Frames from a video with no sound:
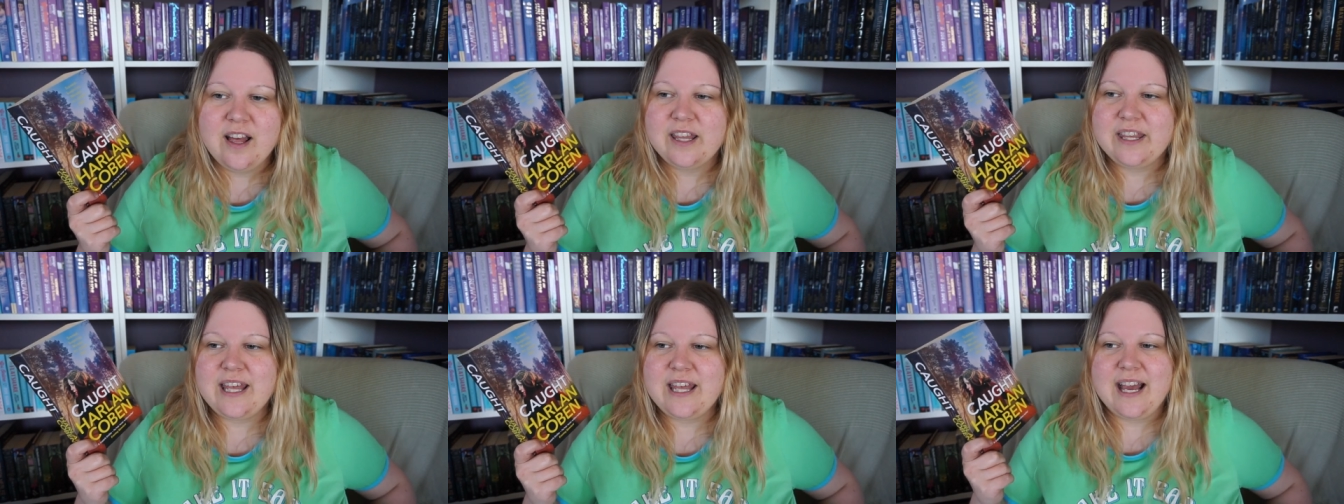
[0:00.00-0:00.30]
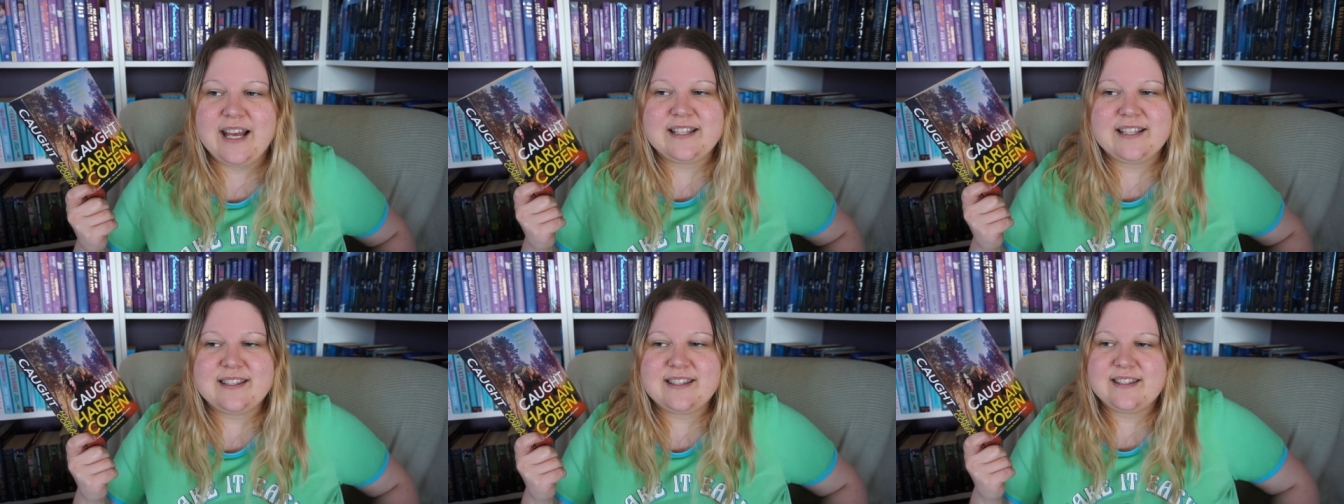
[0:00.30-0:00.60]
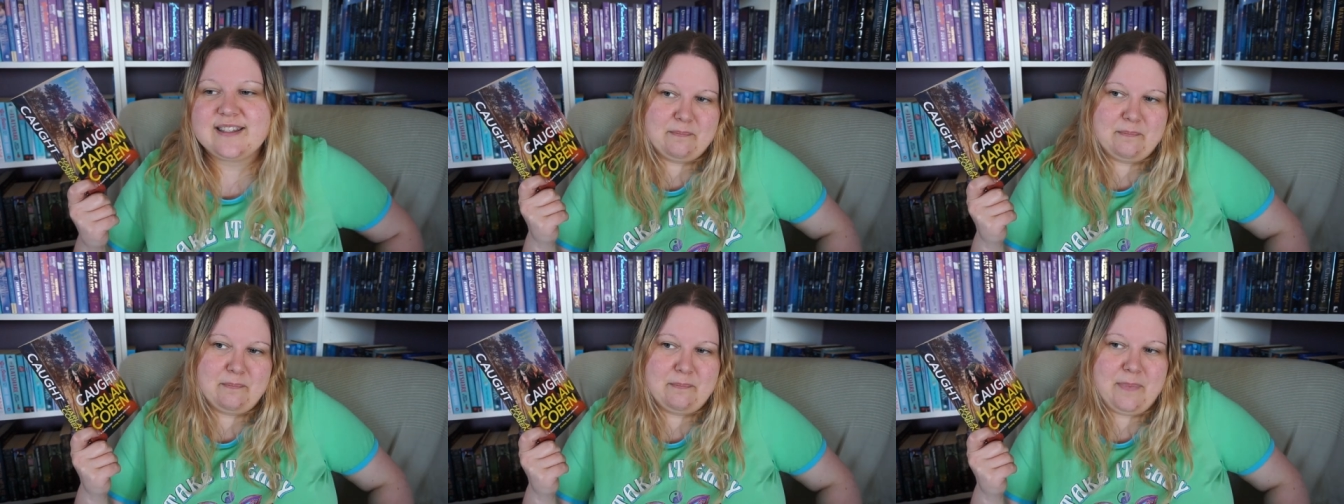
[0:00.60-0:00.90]

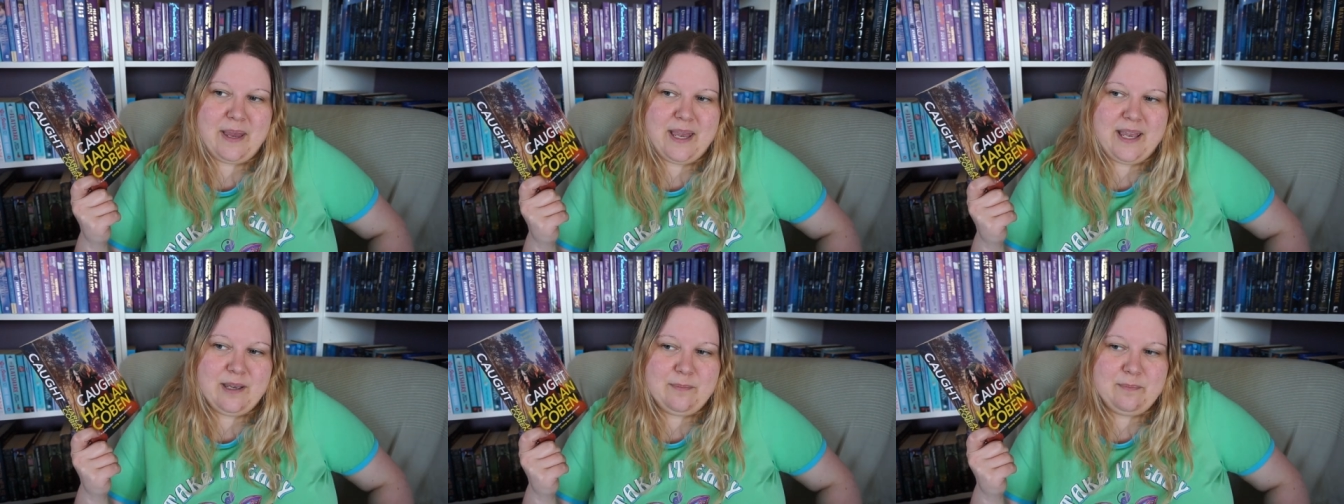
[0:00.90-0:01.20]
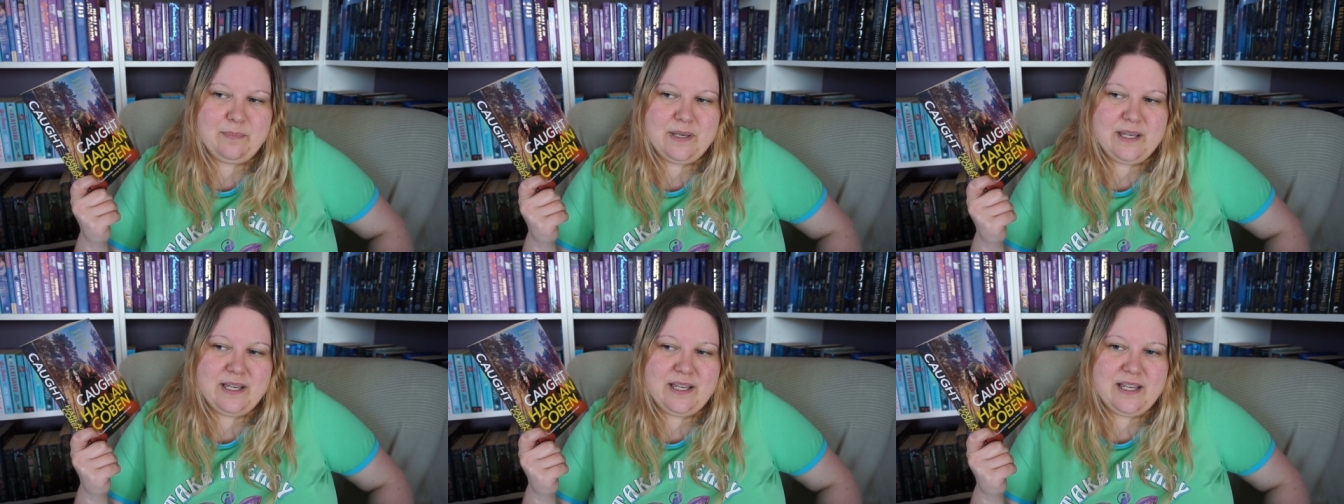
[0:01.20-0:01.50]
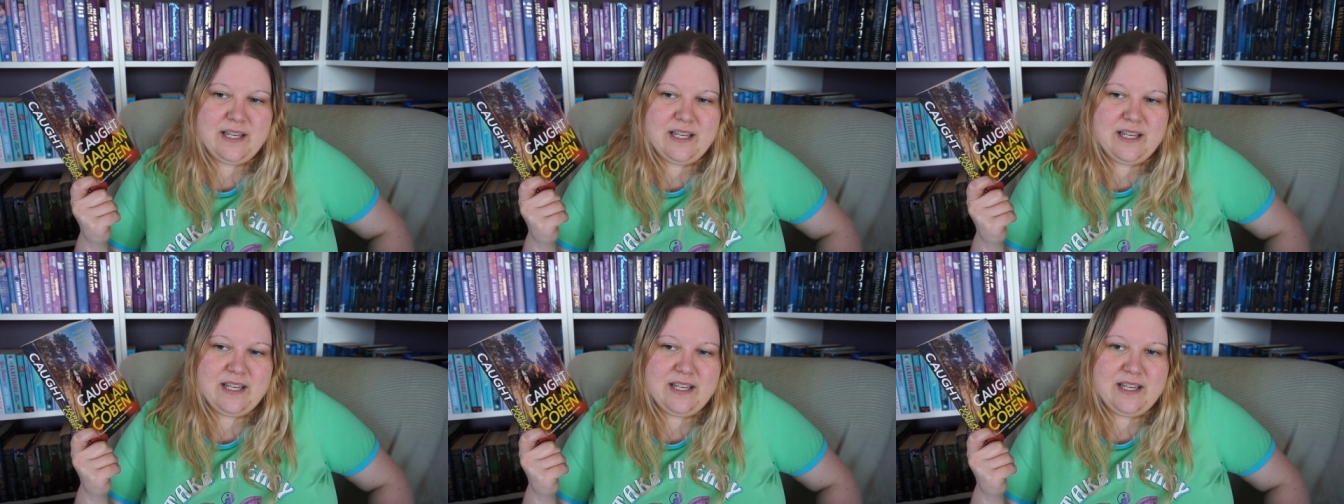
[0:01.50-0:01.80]
that's
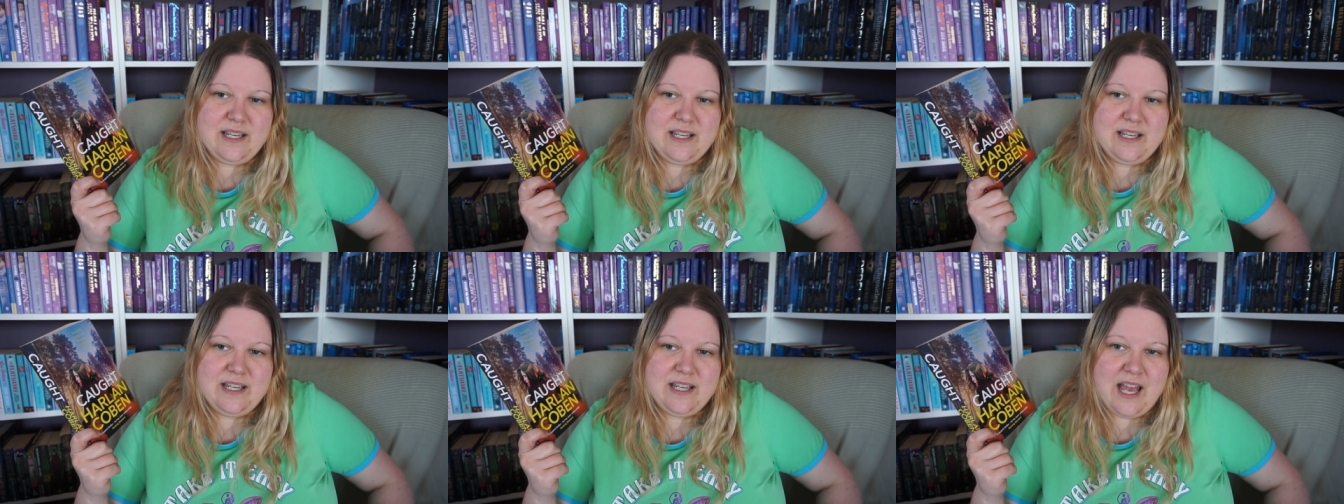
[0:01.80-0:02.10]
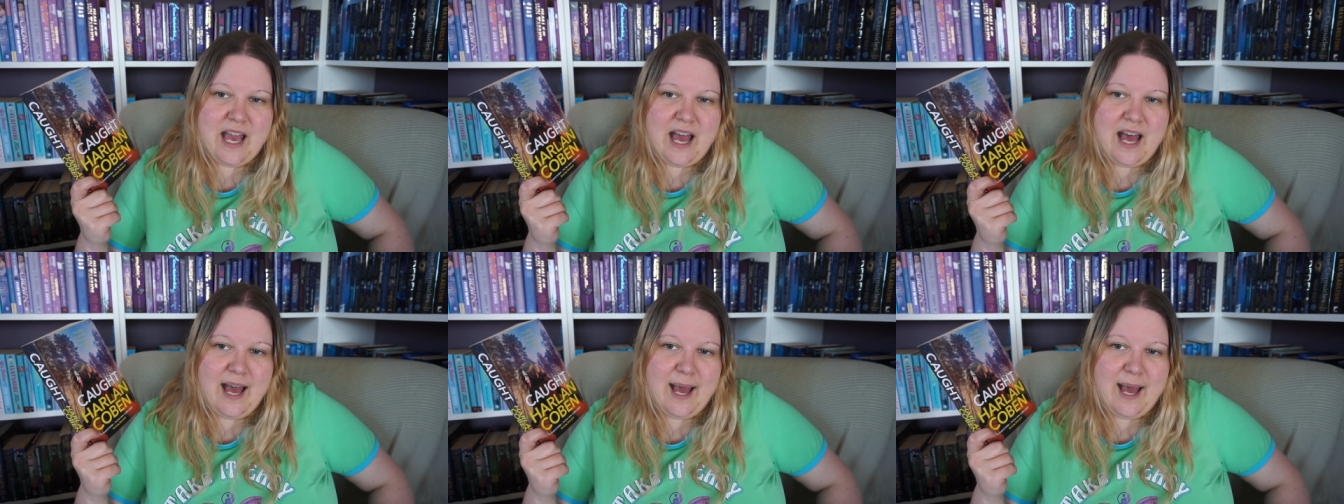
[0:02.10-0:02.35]
maybe